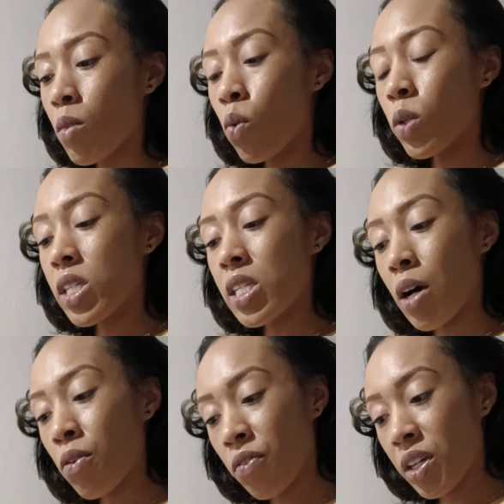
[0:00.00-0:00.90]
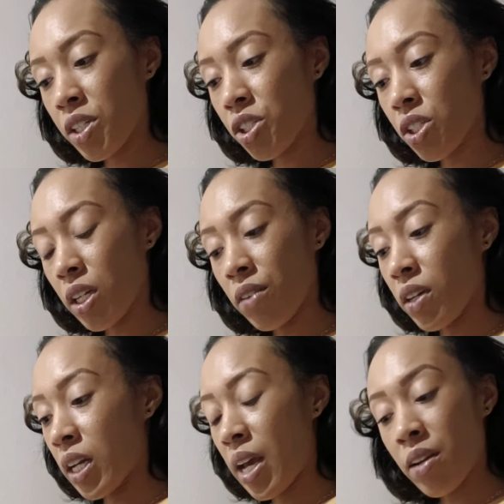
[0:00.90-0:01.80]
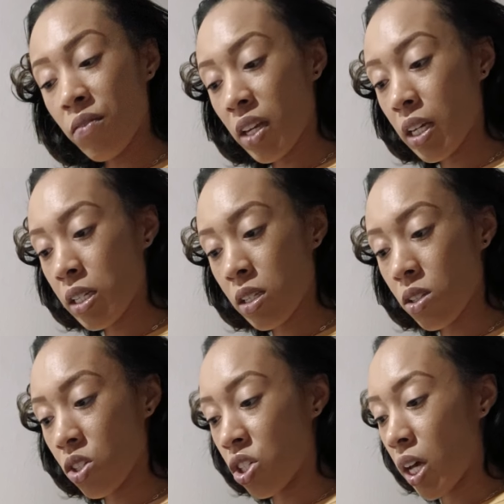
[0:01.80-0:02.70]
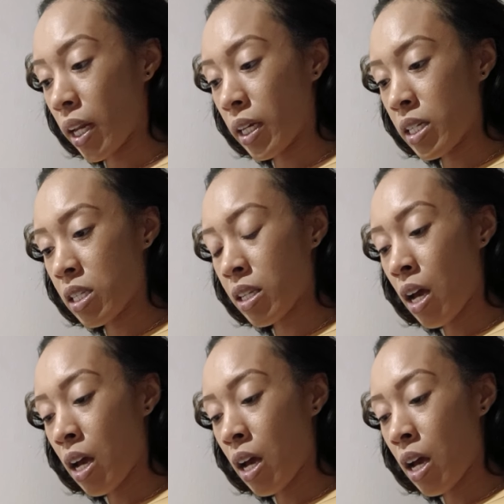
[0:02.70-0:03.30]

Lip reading: was selfish, even envious, jealous.